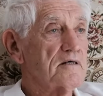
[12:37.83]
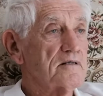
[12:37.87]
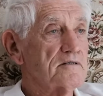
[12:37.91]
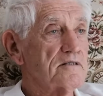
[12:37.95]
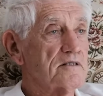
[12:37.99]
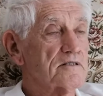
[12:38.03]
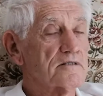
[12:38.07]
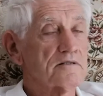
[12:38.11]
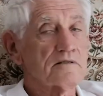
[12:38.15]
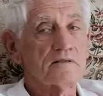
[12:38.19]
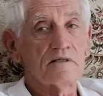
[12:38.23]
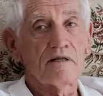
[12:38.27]

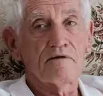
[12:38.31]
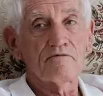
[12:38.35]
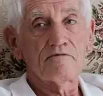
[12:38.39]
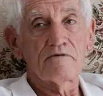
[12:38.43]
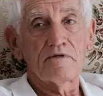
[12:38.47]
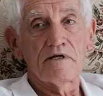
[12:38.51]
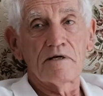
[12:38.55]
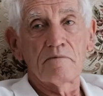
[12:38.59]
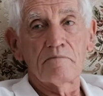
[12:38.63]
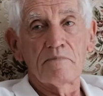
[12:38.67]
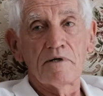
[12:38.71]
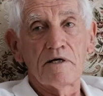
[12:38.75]
Just loved
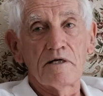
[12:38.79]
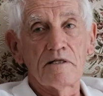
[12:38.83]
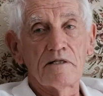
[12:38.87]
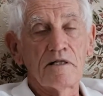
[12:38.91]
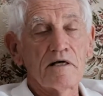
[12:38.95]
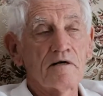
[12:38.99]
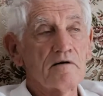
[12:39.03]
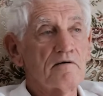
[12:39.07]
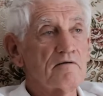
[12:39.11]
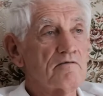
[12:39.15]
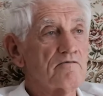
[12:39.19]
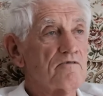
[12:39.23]
being
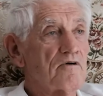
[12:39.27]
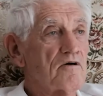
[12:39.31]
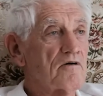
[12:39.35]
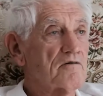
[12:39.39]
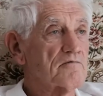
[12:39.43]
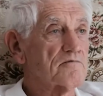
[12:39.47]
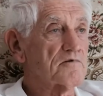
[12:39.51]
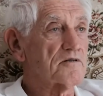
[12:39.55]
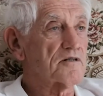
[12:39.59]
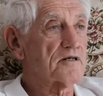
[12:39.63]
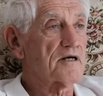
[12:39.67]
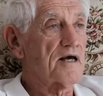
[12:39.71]
there
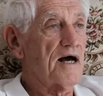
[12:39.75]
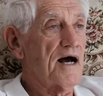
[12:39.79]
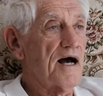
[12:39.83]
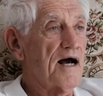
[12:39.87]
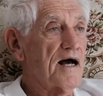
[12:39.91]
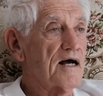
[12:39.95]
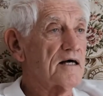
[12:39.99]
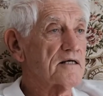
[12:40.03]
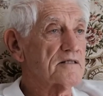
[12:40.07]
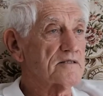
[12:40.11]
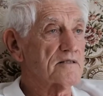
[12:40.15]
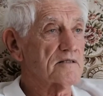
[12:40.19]
involved with
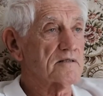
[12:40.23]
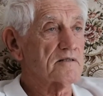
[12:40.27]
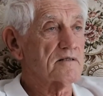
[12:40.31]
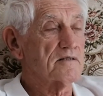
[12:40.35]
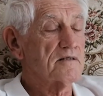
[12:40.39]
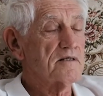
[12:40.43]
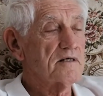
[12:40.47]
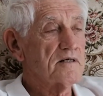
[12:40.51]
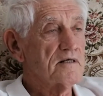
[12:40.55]
cars and